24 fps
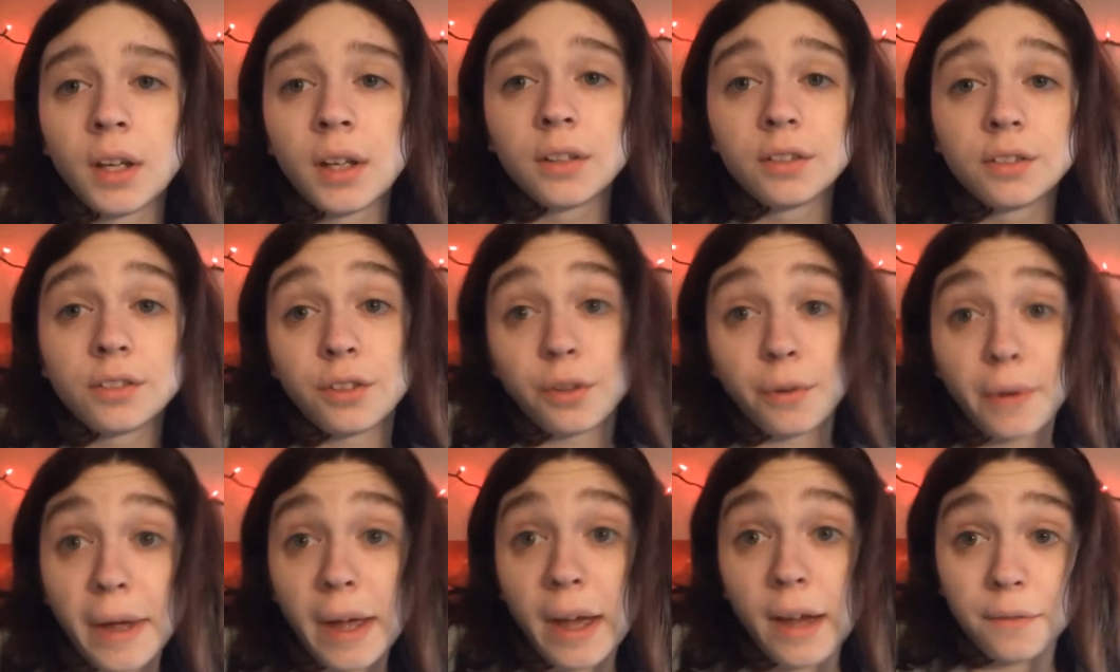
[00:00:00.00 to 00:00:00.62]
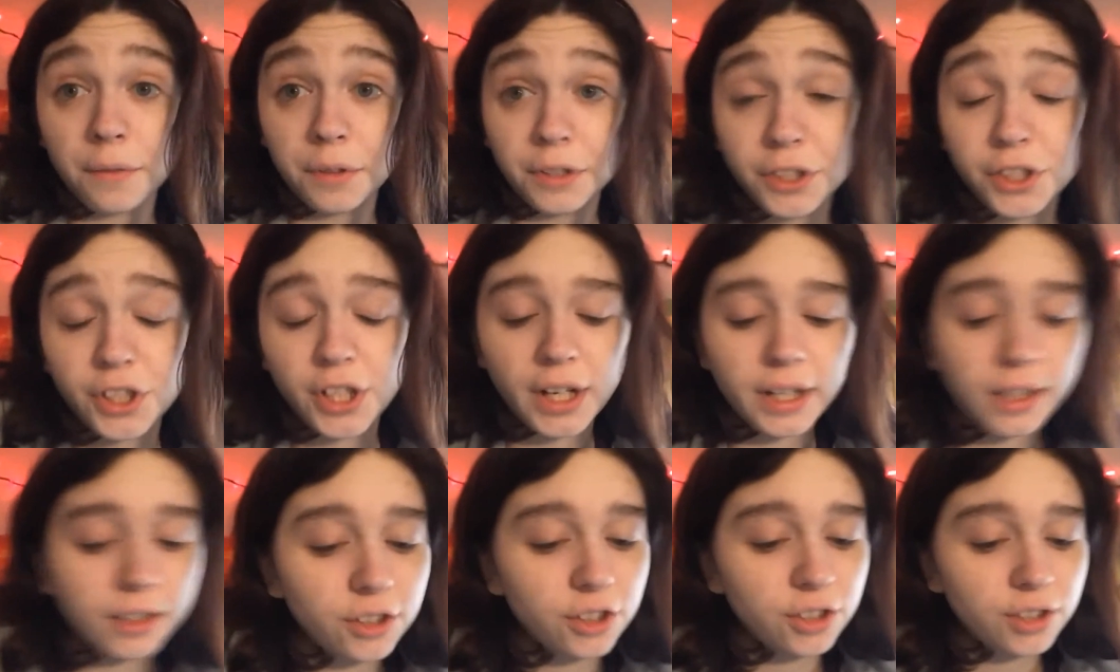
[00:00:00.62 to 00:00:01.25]
So I haven't
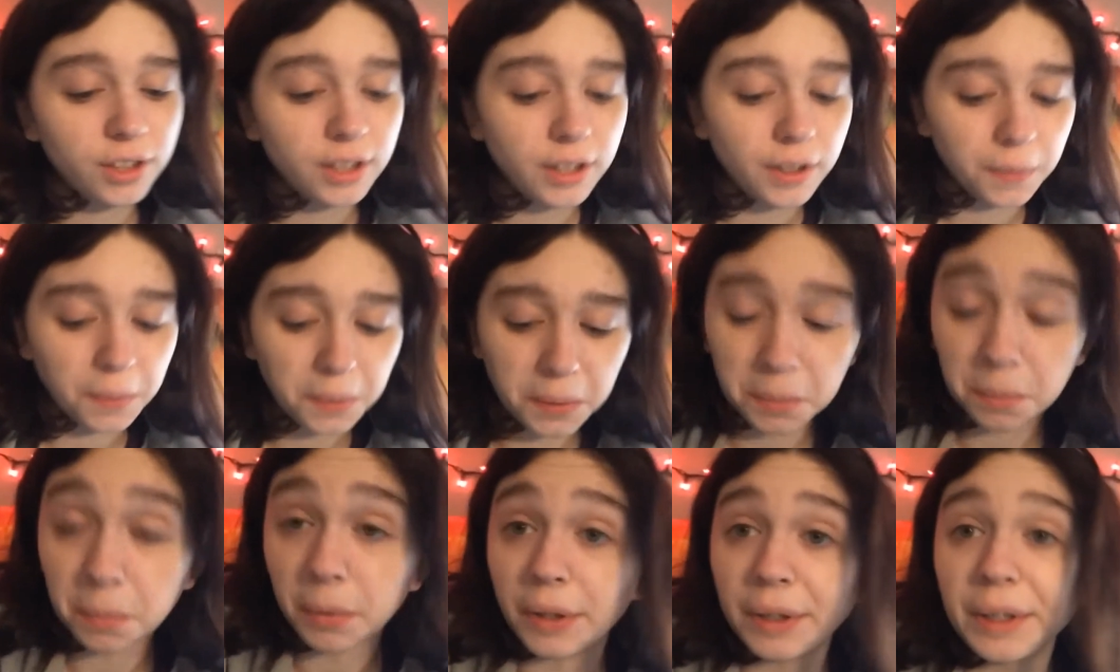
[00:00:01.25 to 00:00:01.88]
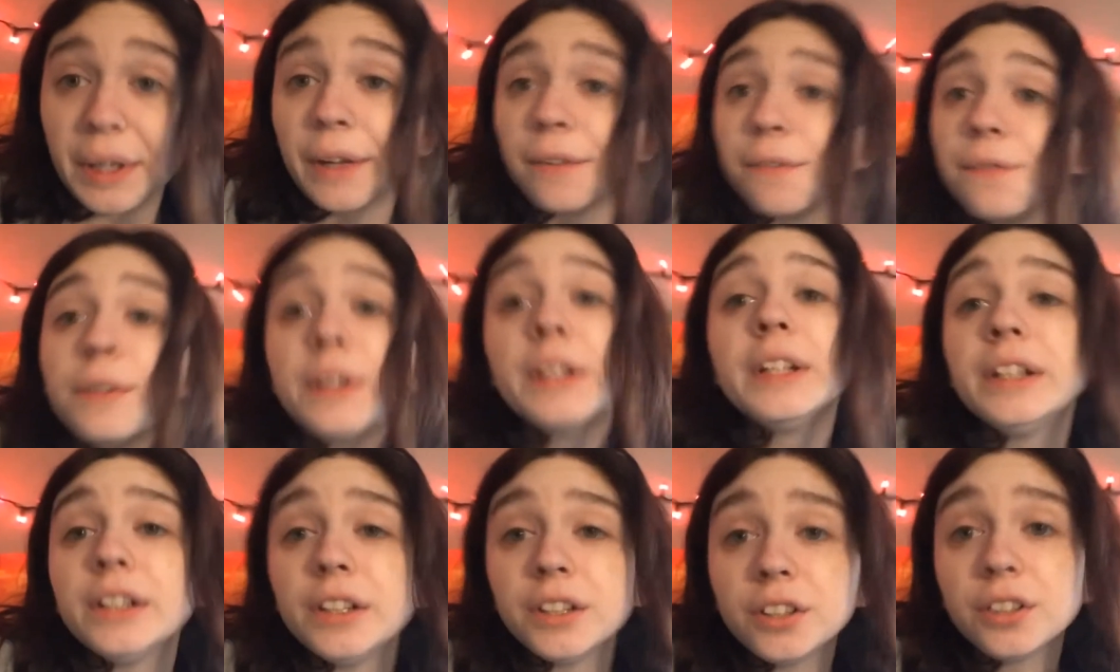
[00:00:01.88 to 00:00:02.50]
changed either, but I
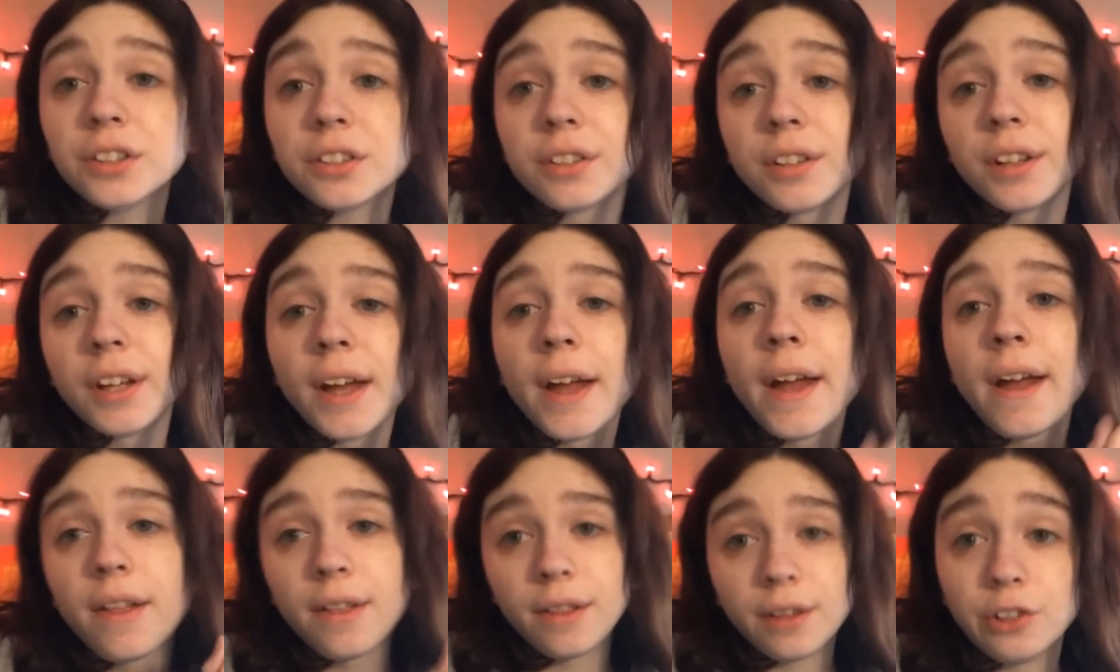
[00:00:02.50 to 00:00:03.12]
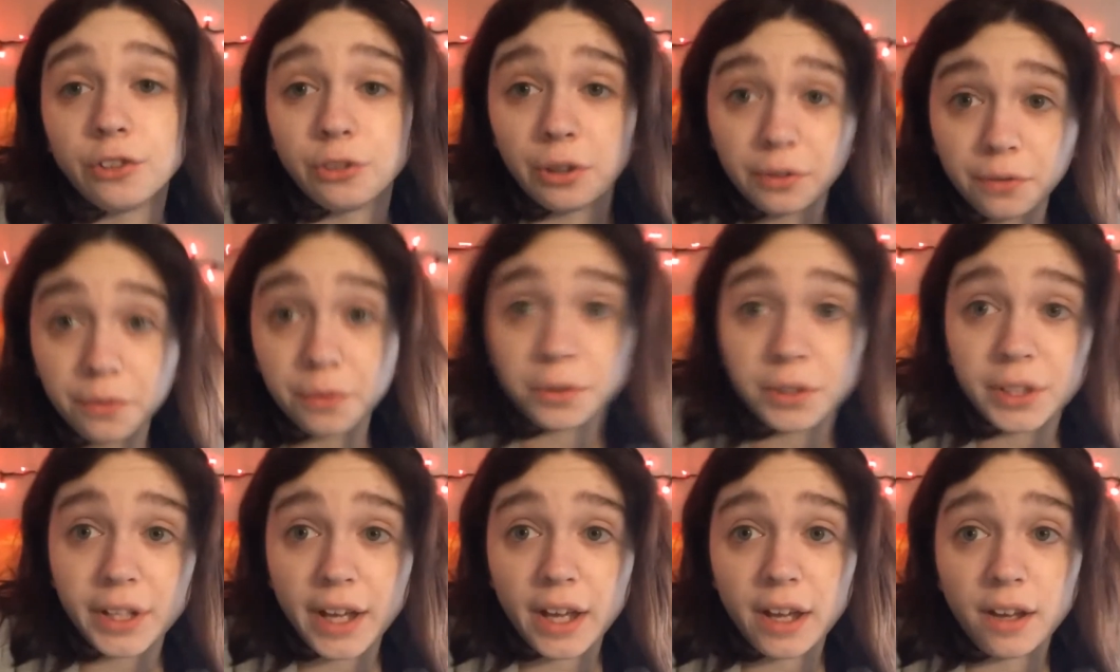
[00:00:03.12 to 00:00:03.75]
finished The Dreadful
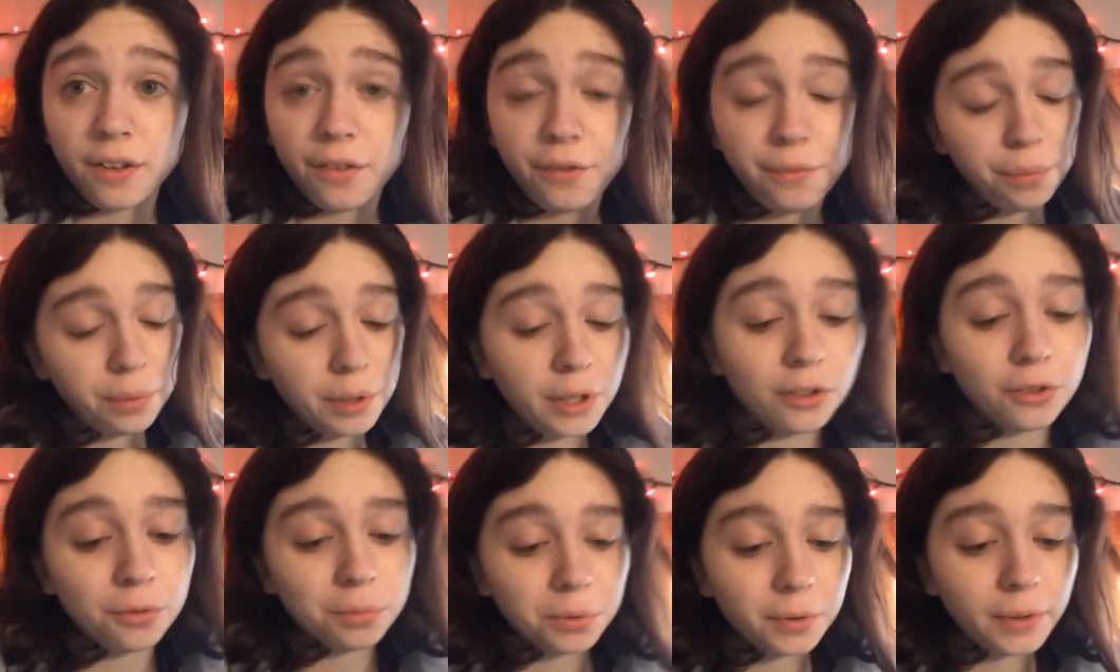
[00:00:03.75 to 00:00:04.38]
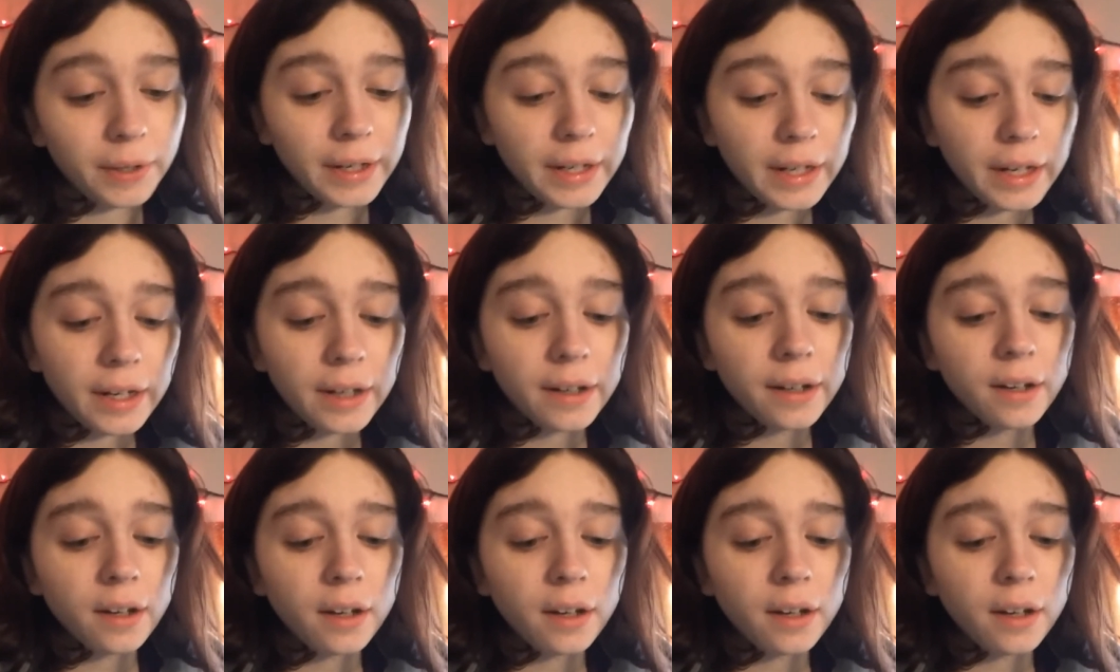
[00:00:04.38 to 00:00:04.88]
Tale of Prosperity.